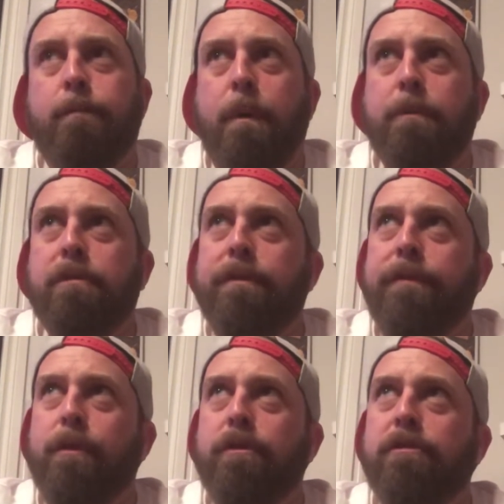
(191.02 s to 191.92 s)
was the
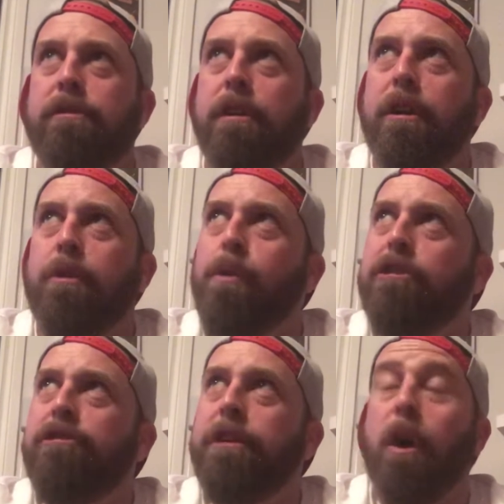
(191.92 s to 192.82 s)
first
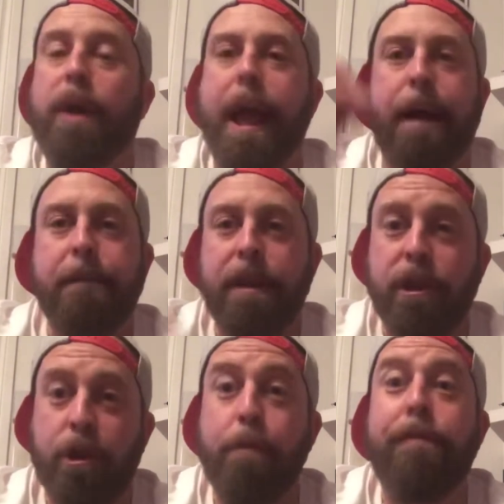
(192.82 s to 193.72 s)
question? Oh, yeah,
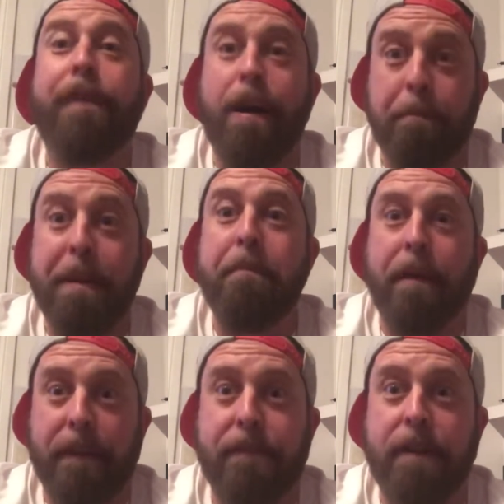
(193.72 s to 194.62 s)
you found me,
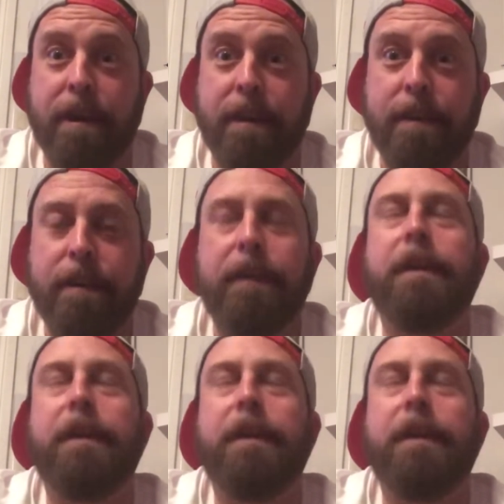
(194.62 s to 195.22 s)
motherfucker.